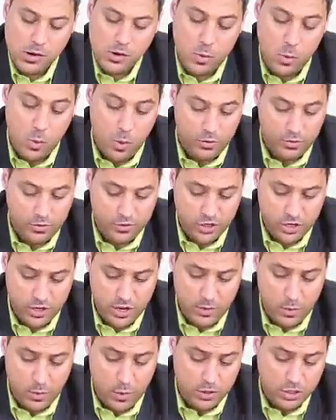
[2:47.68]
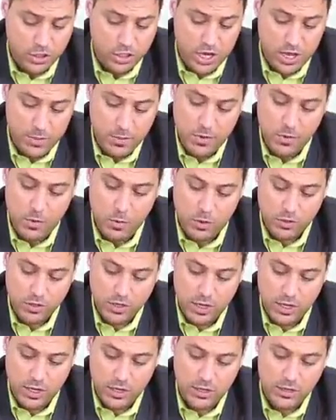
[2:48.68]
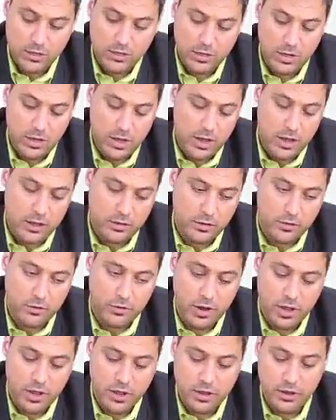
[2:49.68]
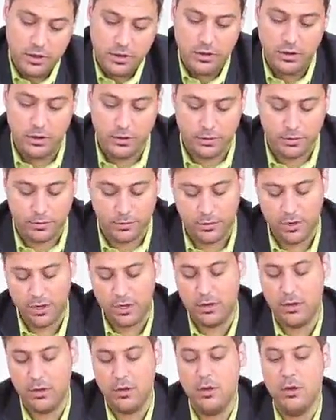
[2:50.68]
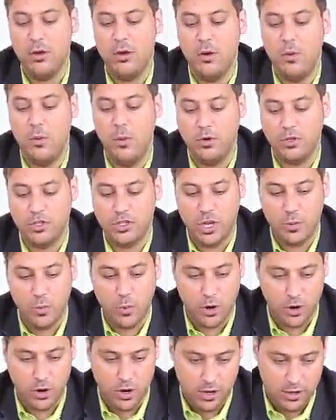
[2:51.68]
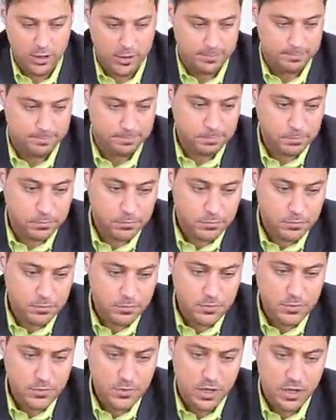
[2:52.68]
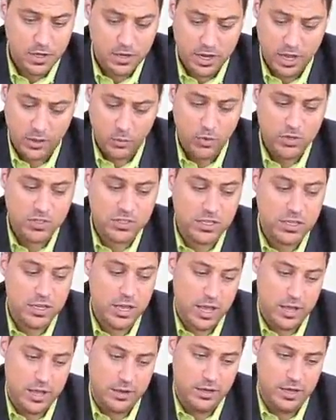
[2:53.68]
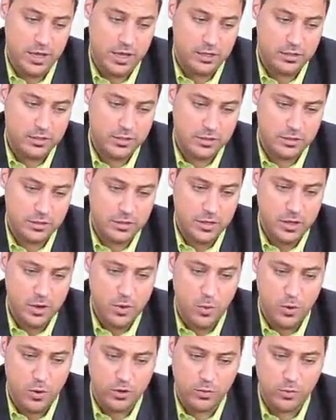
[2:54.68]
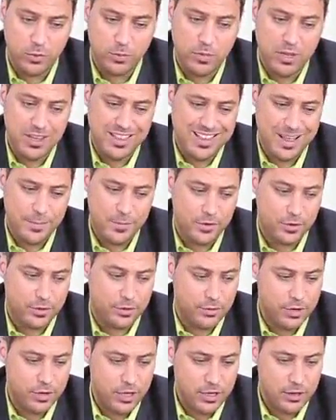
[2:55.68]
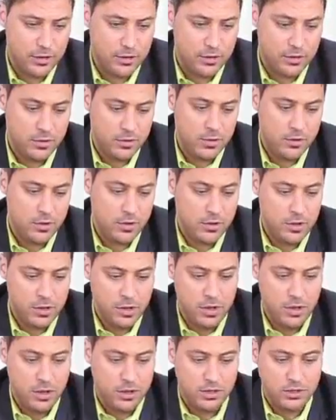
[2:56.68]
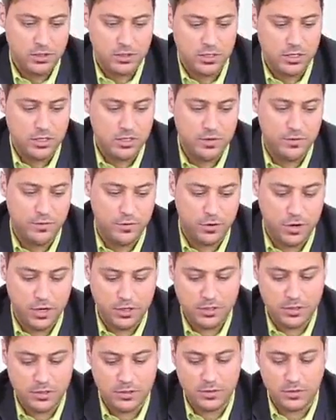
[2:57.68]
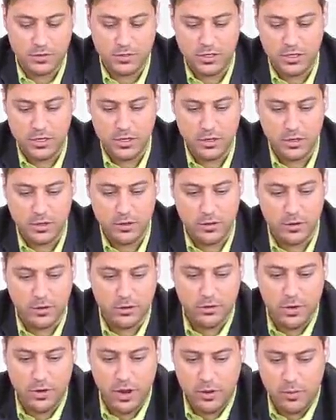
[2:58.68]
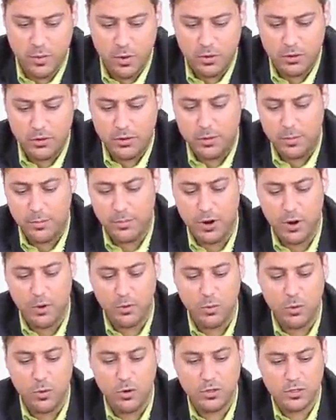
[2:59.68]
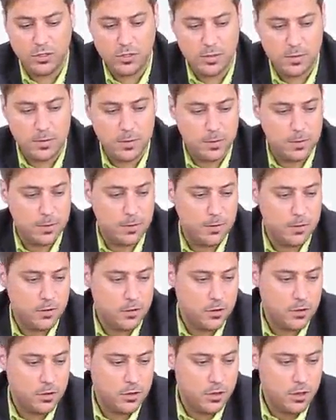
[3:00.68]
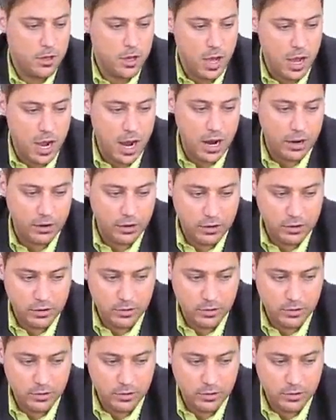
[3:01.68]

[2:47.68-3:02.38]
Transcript: one shape, one color, and gray with 3, one shape, one color. Can we see any else? What would be number 3? It's easy for us to see the gray, brown ones are